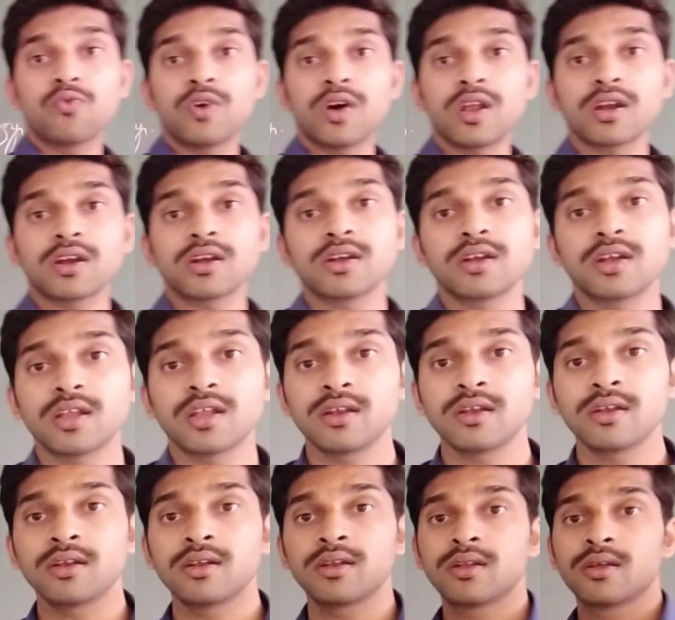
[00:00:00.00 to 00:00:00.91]
Work
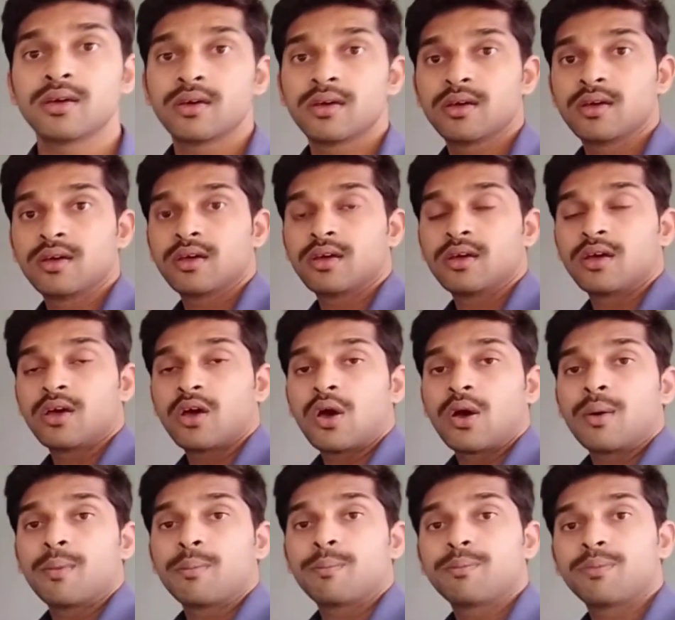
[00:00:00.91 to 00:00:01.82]
done
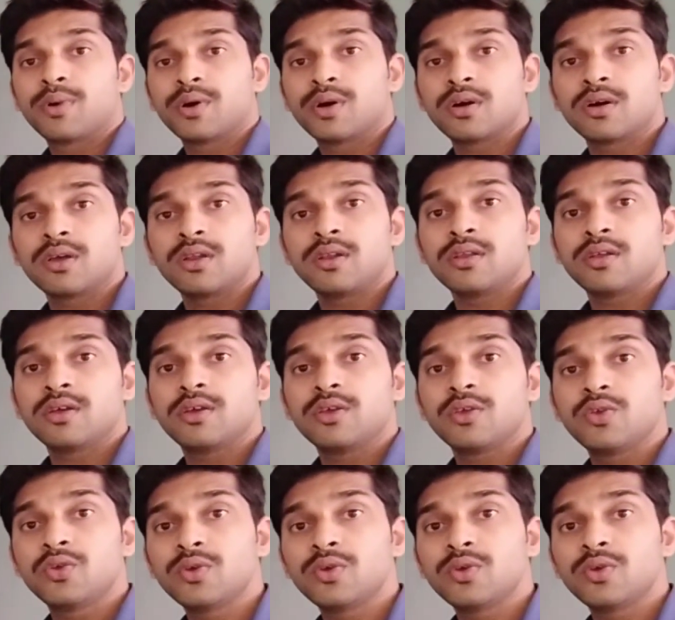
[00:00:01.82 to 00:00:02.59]
per